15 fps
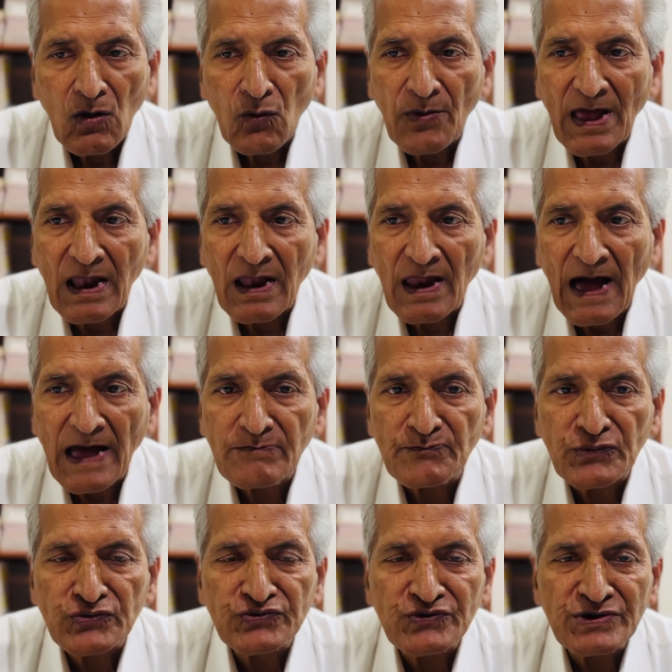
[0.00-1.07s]
Well, I'm
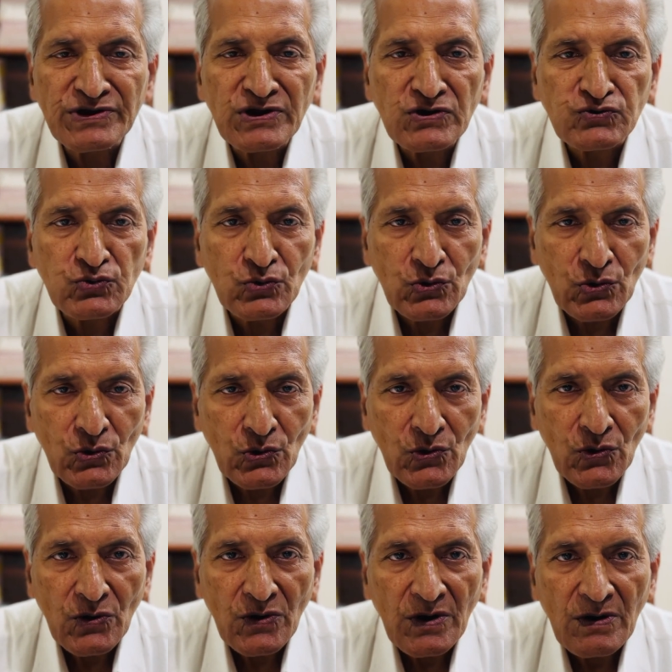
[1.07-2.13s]
proceeding to
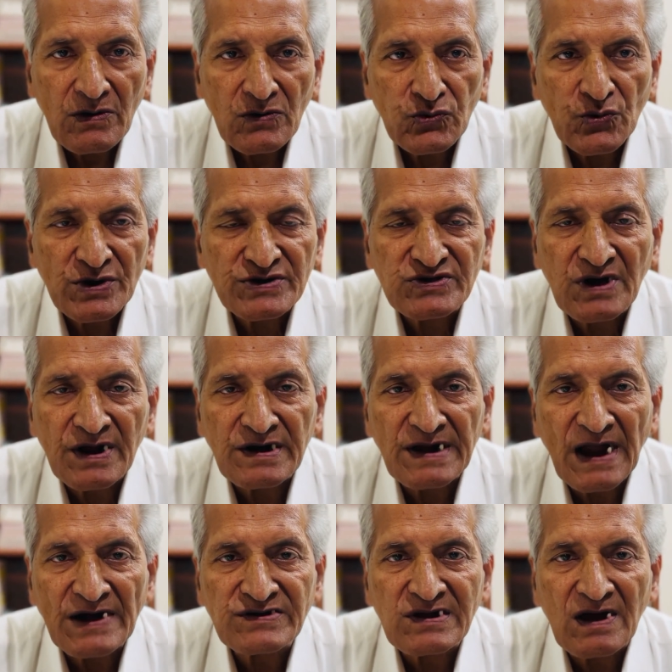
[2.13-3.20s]
towards
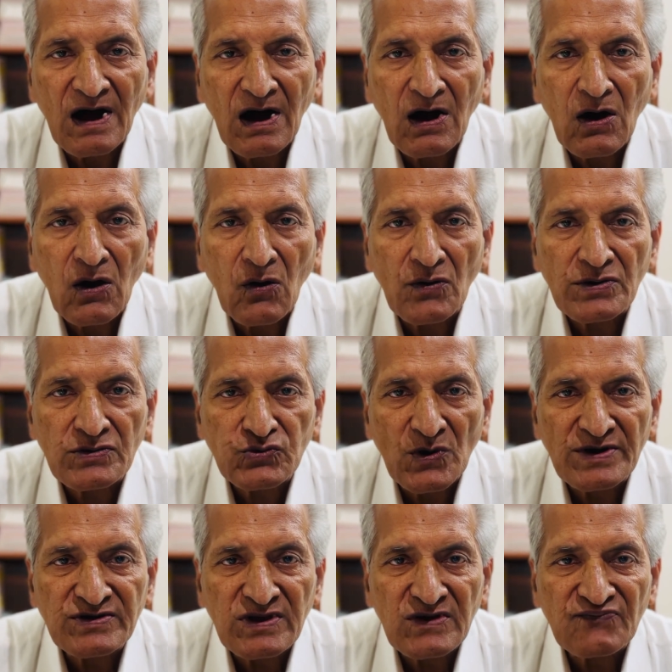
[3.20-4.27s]
Karnataka on
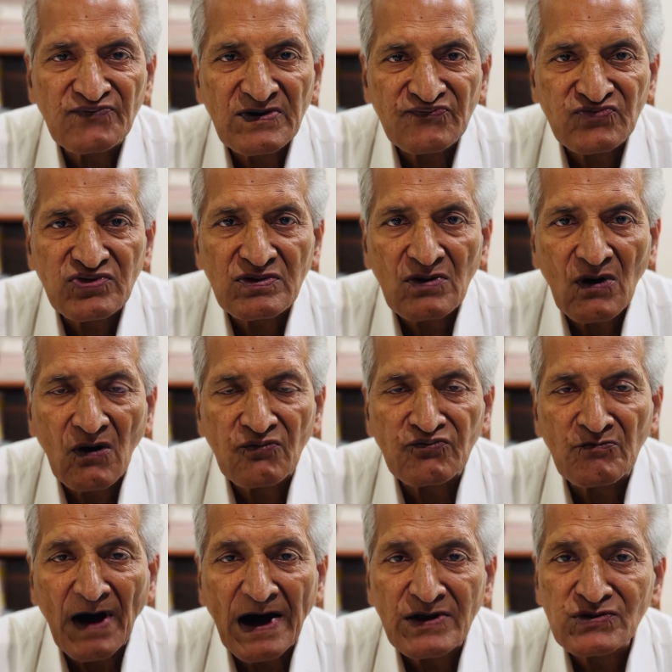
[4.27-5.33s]
25th of
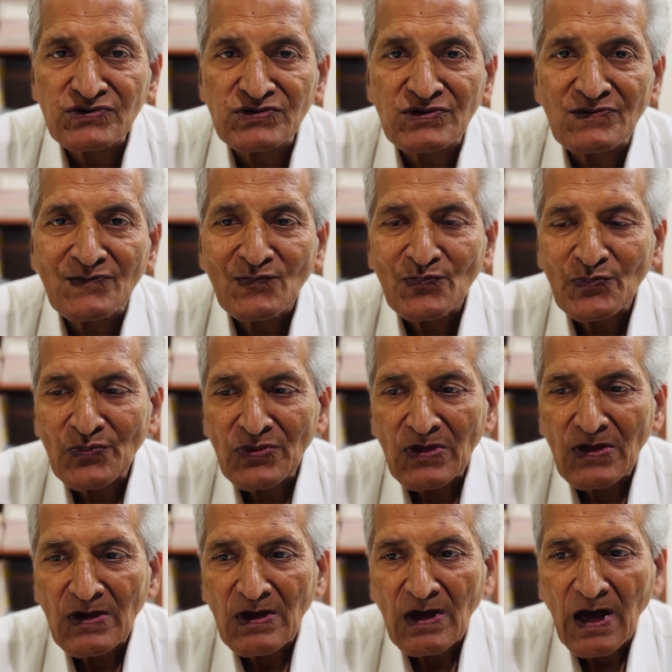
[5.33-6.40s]
March
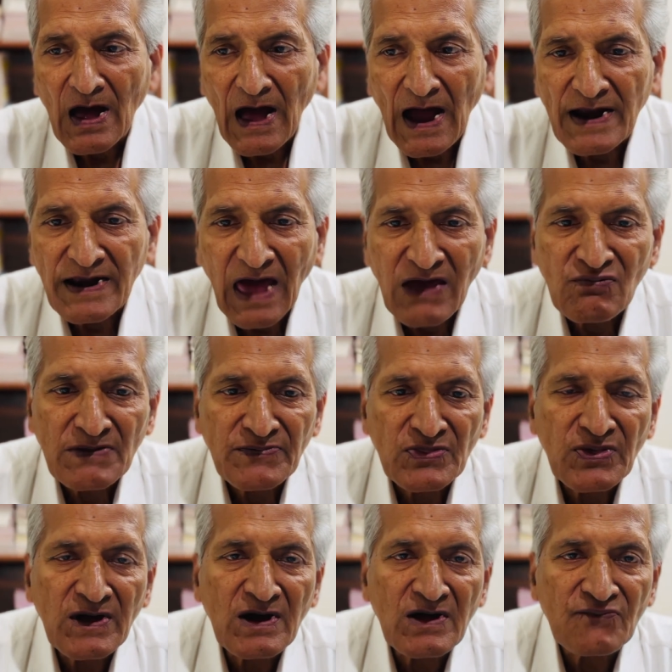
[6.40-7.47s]
and I will be
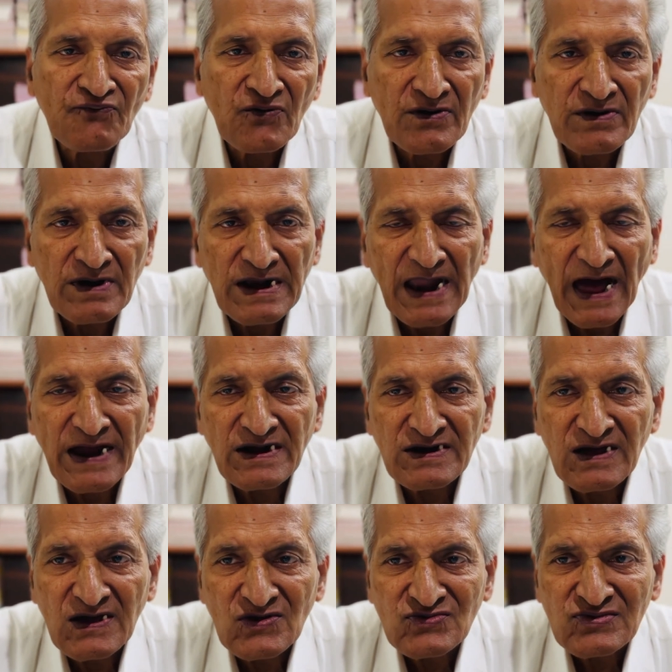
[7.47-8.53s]
there for nine
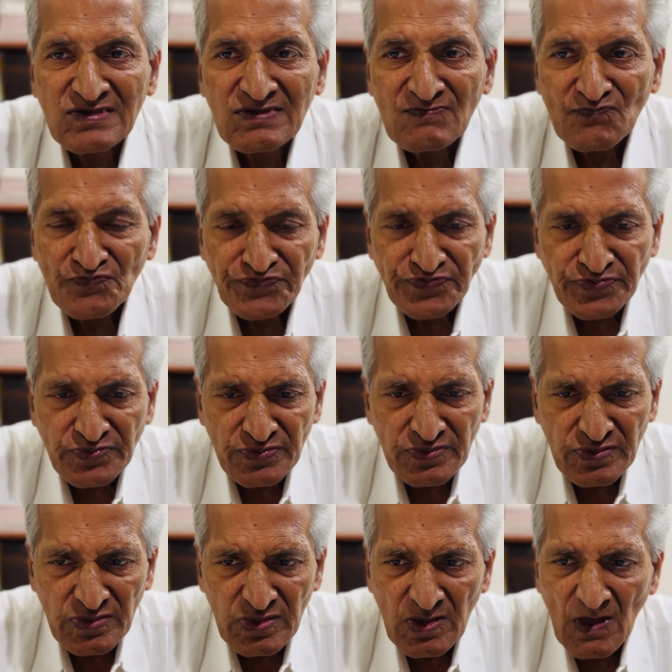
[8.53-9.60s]
days,
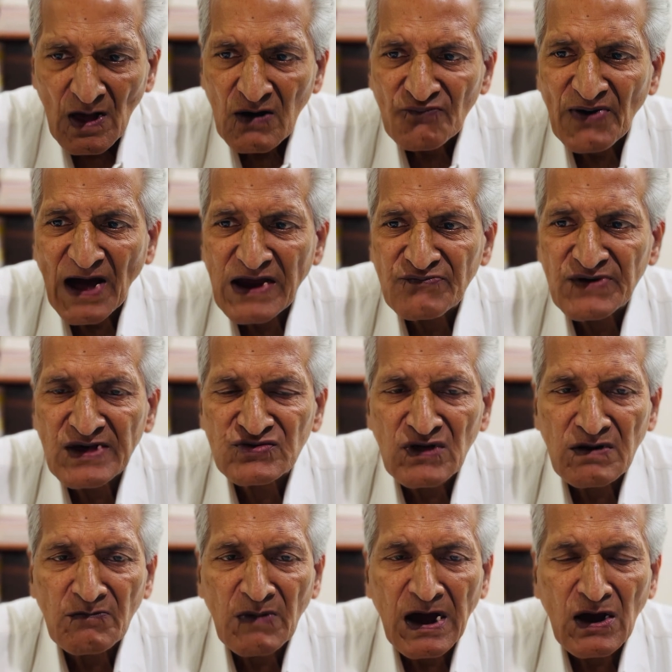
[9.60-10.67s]
five days
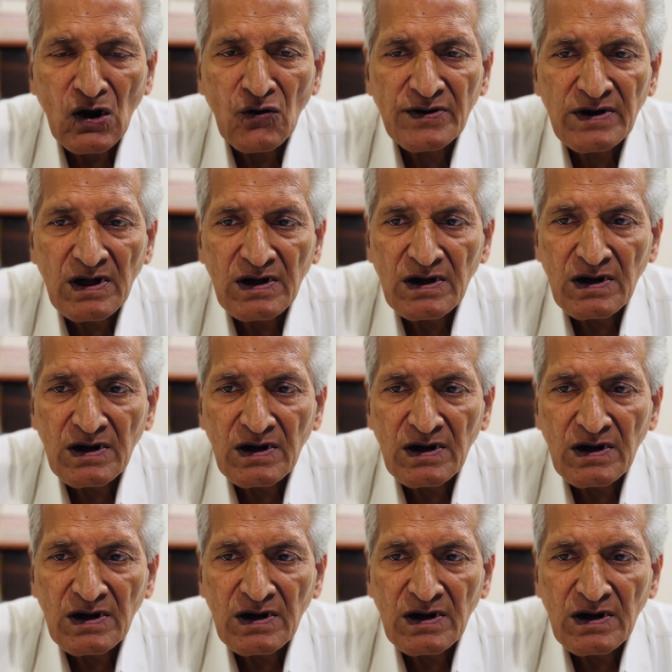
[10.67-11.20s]
in Mangalore,